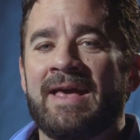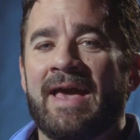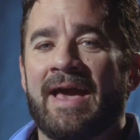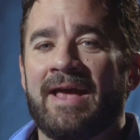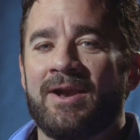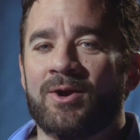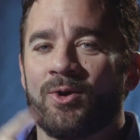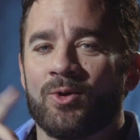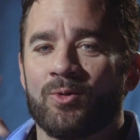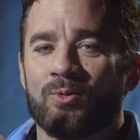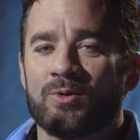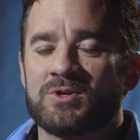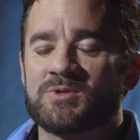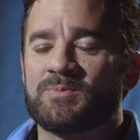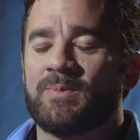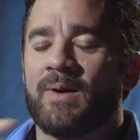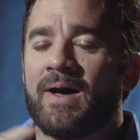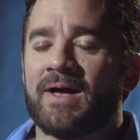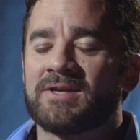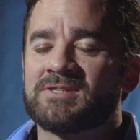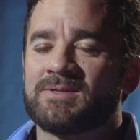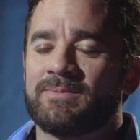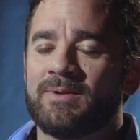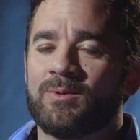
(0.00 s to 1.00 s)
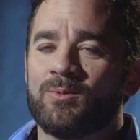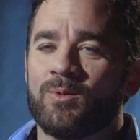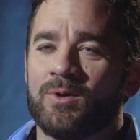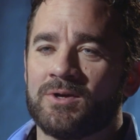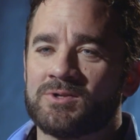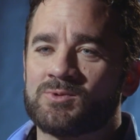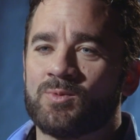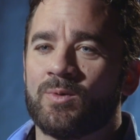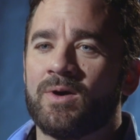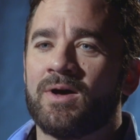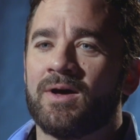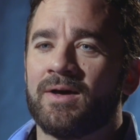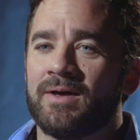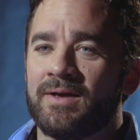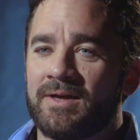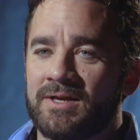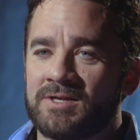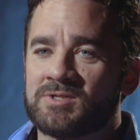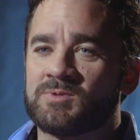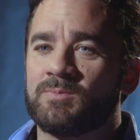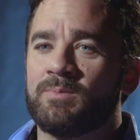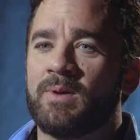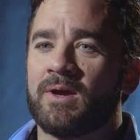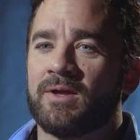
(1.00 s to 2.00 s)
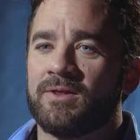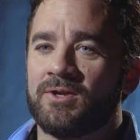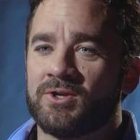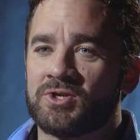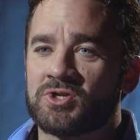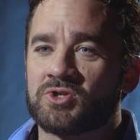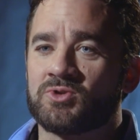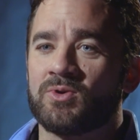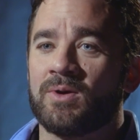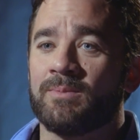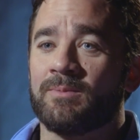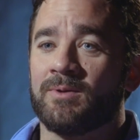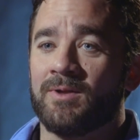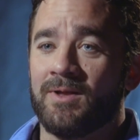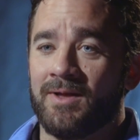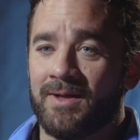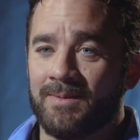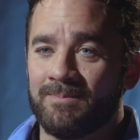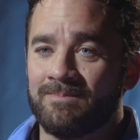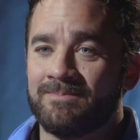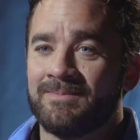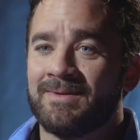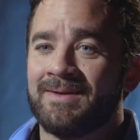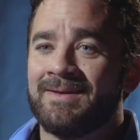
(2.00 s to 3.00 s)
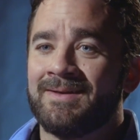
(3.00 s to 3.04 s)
And her response to me was, well, it's better than a strip club.